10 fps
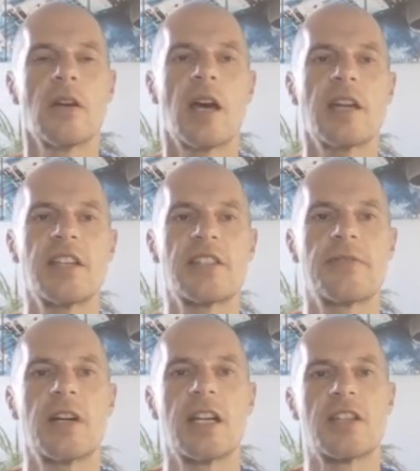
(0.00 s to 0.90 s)
And here's a
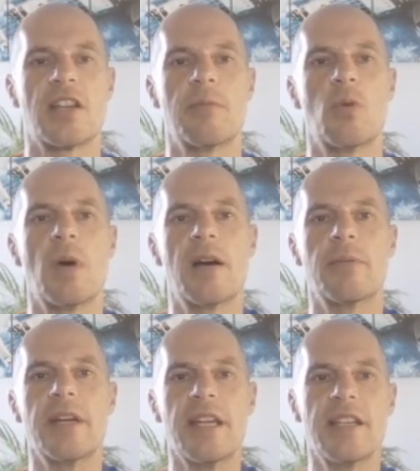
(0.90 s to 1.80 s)
final example where
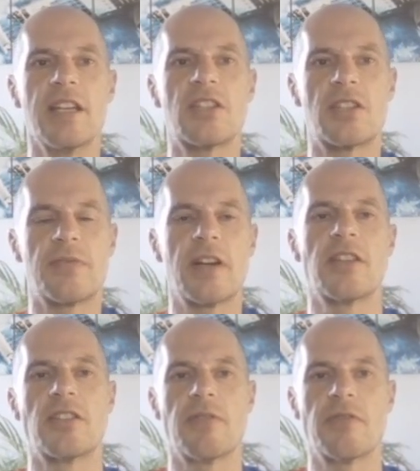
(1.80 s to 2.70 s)
we need to find the
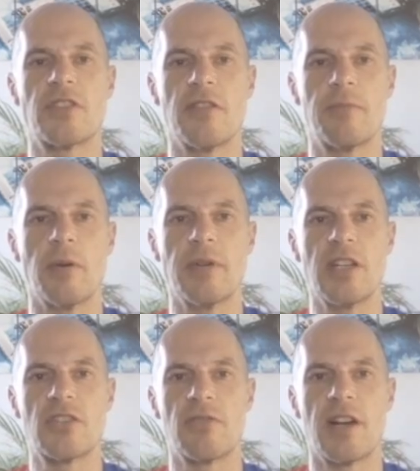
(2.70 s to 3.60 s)
derivative, but we
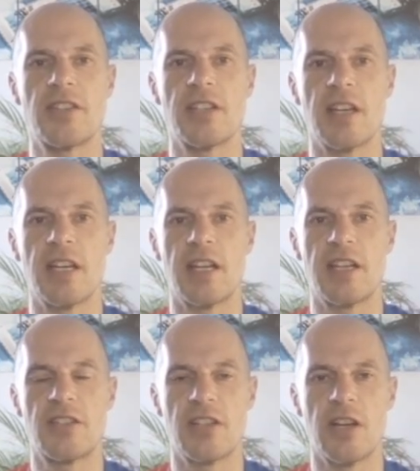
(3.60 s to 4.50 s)
need to write it in a
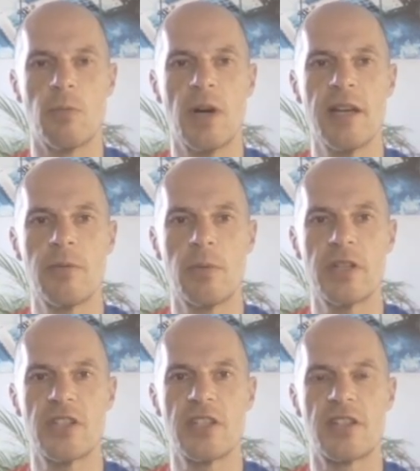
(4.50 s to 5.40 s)
certain way,
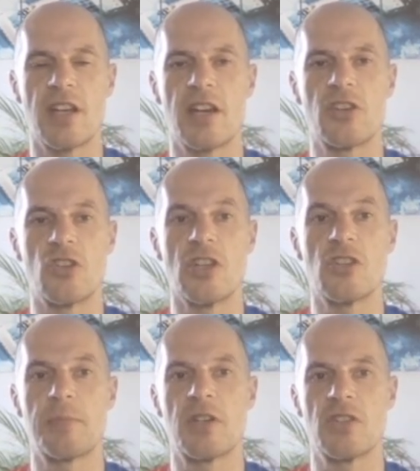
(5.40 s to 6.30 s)
which is good
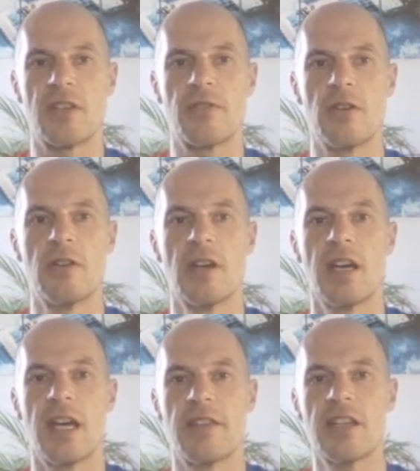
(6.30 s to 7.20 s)
news, because if you
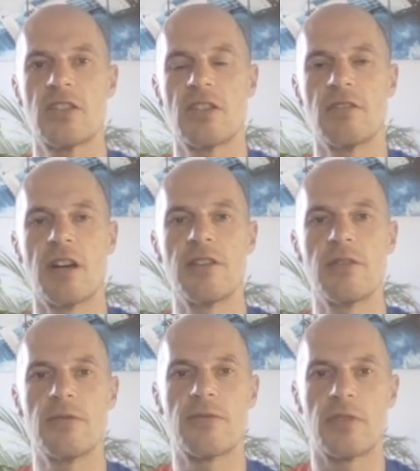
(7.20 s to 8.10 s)
hit this, you know
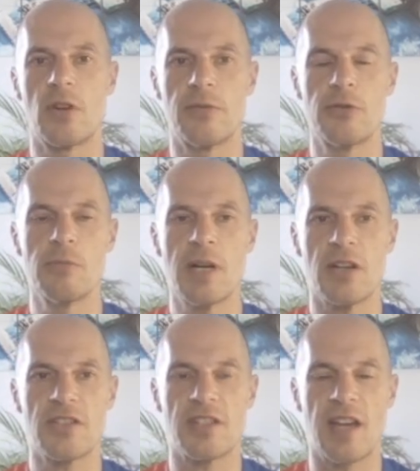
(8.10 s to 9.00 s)
you've got full
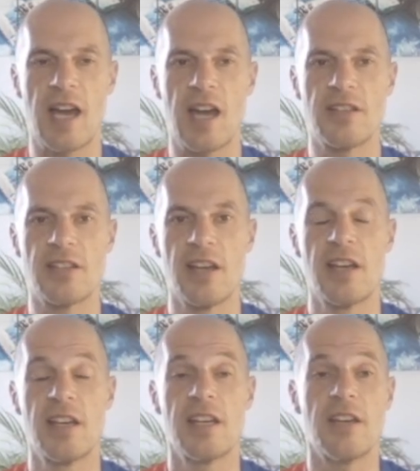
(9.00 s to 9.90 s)
marks, and
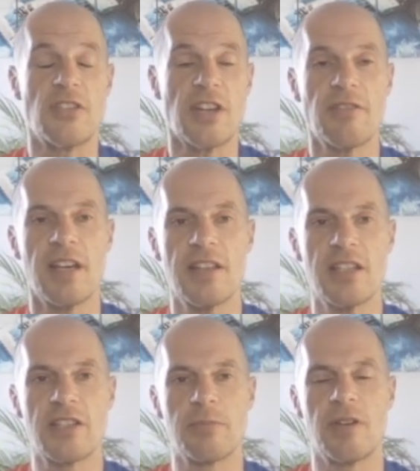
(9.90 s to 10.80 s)
if you don't hit
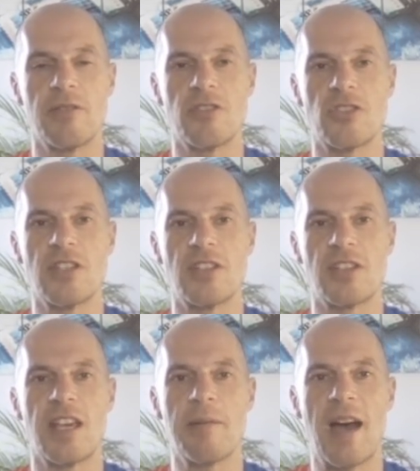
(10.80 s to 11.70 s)
this, well, you just need to
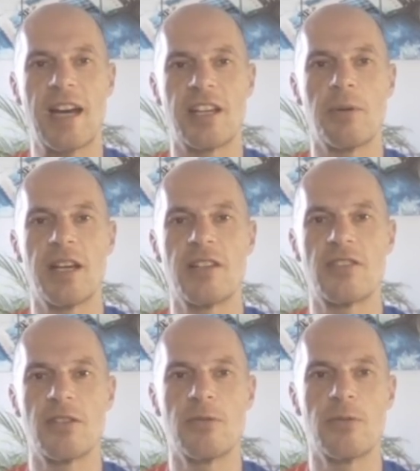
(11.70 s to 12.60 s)
keep hacking away
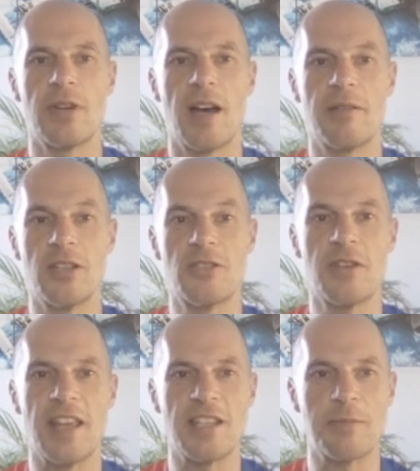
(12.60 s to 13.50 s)
until you do
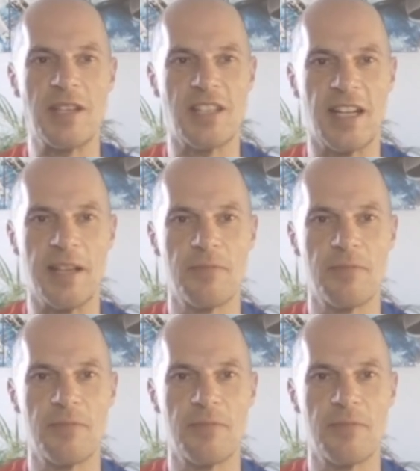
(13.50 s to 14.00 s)
get this, basically.